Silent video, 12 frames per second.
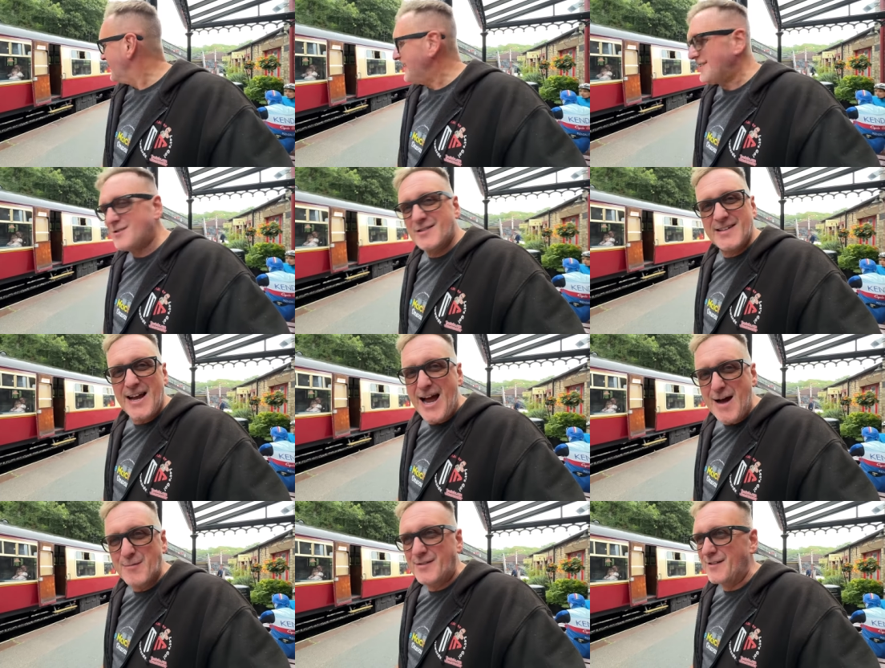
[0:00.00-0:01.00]
It's just
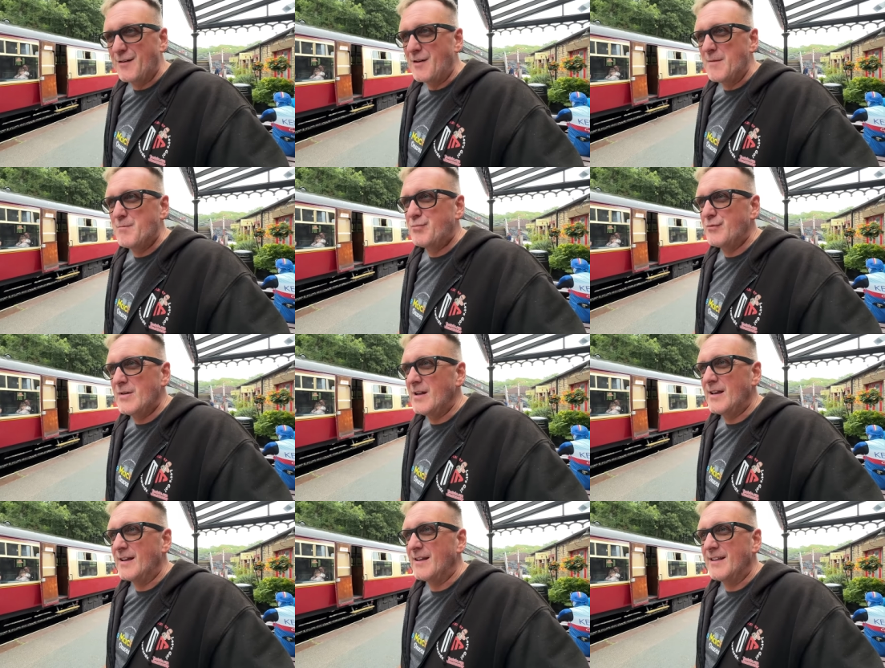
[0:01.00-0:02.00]
absolutely
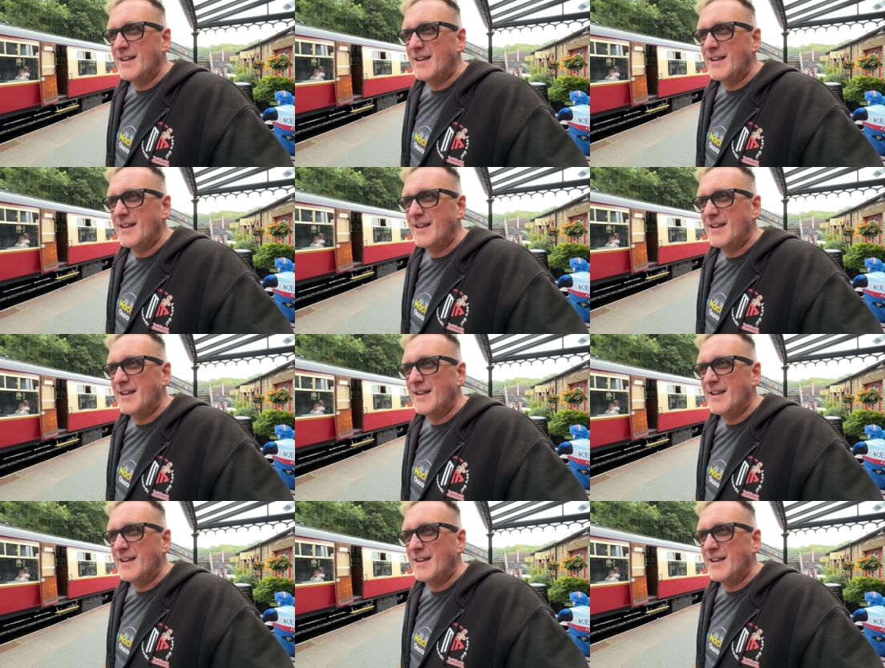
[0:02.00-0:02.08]
brilliant.